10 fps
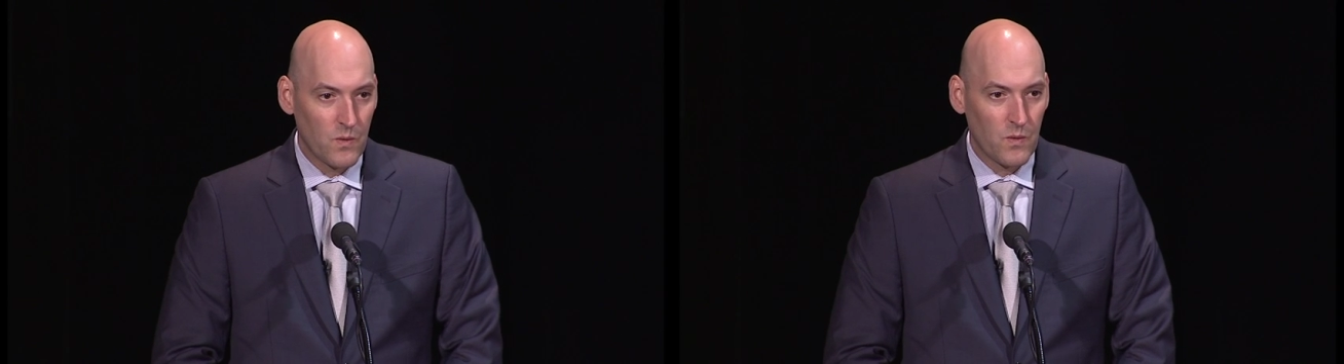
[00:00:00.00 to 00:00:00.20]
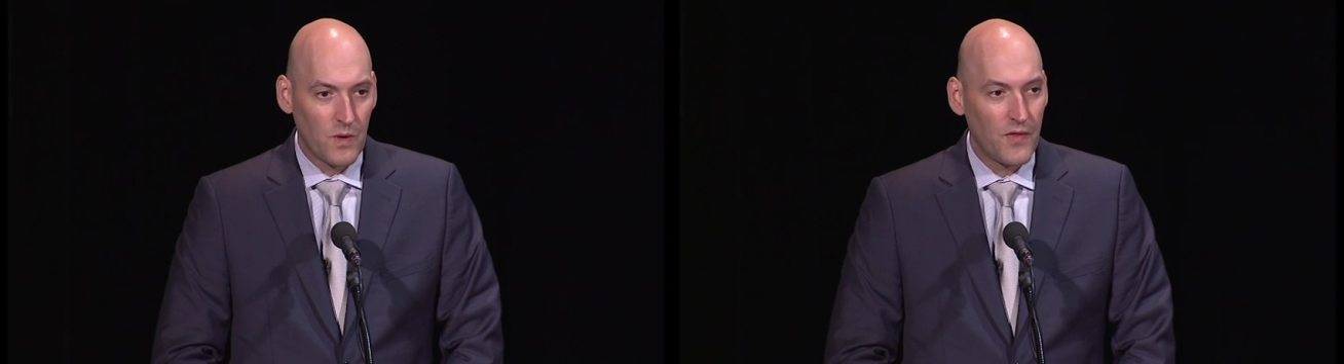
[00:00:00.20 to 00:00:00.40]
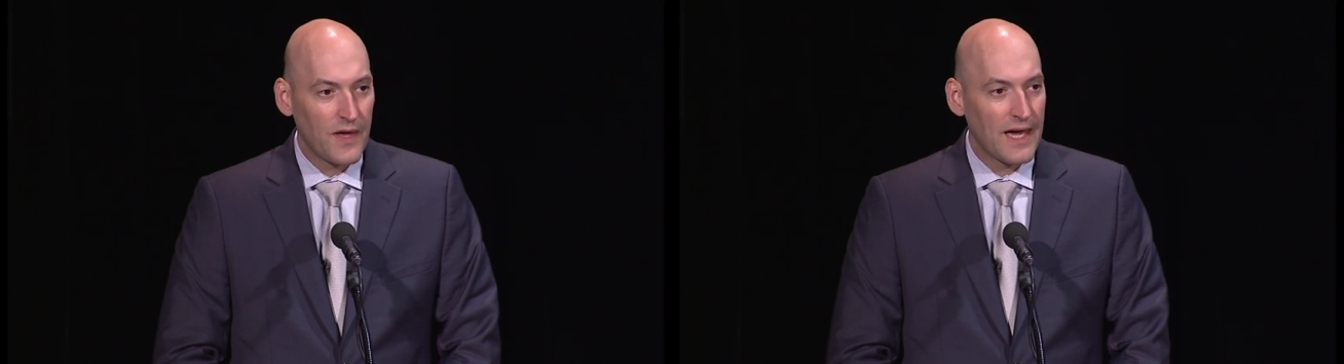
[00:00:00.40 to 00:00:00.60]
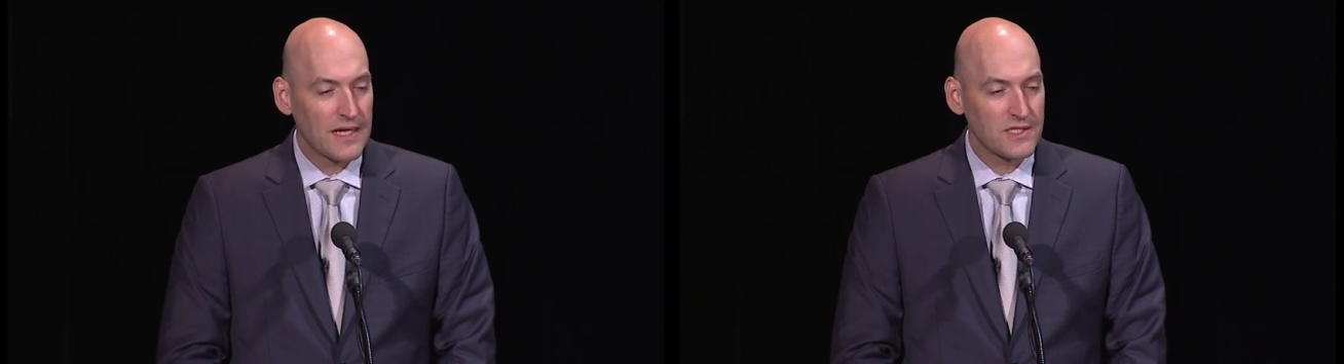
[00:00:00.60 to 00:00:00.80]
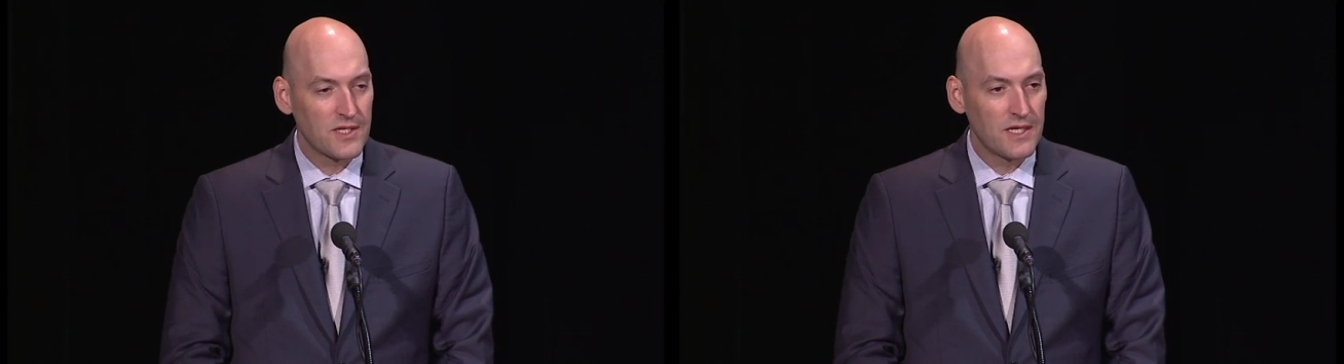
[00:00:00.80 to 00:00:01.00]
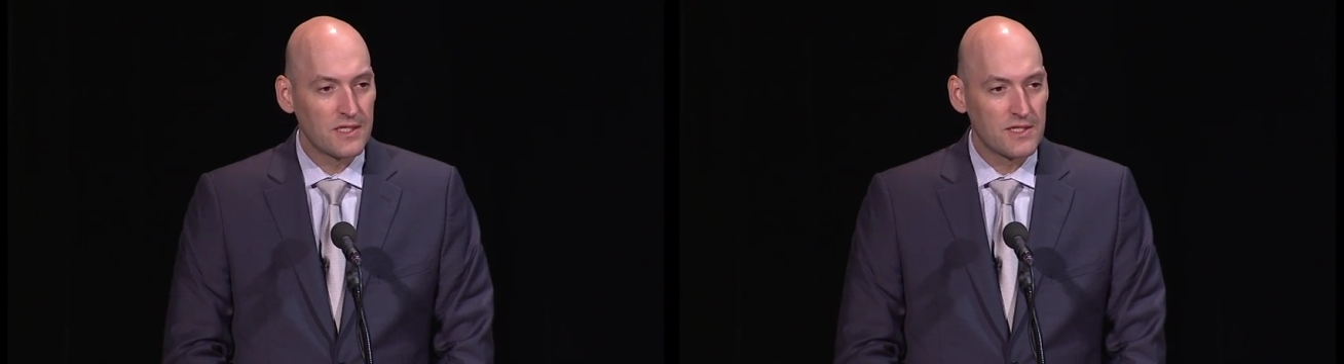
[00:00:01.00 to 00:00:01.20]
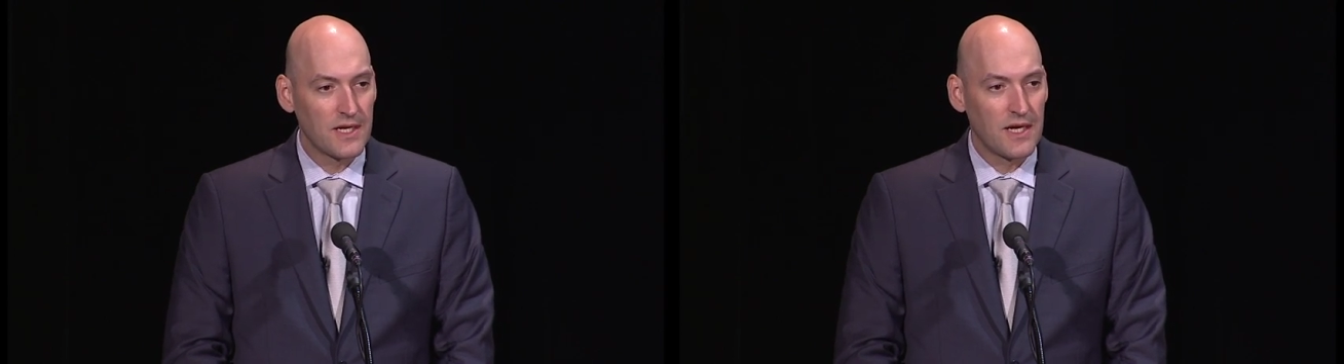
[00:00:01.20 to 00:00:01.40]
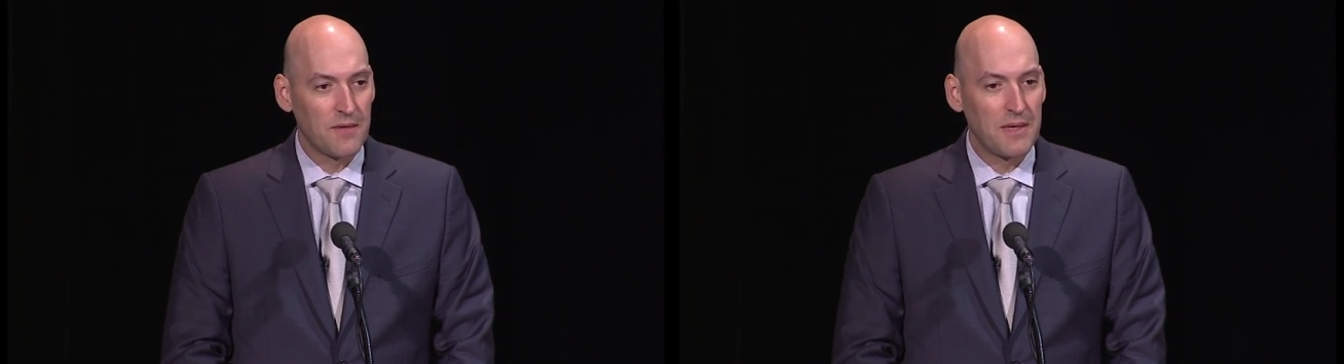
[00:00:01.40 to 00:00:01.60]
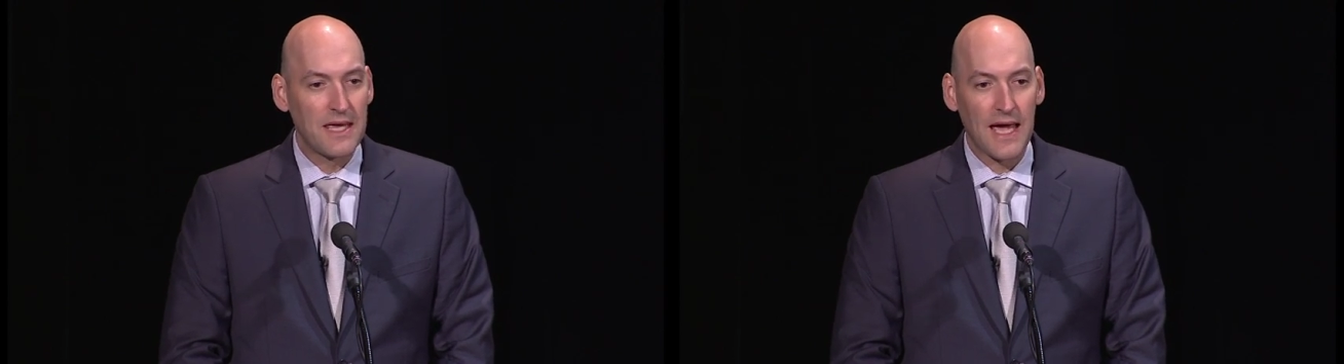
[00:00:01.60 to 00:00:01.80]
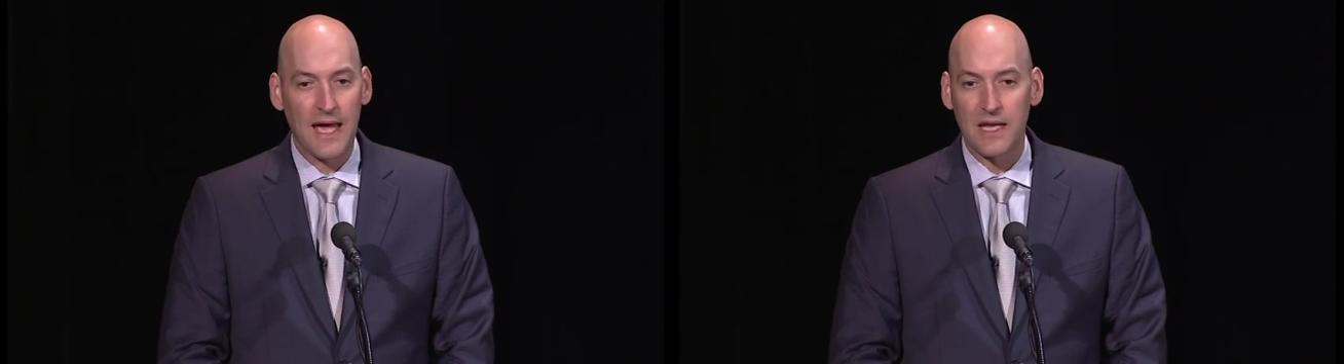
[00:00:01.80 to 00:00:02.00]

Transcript: When the accident began,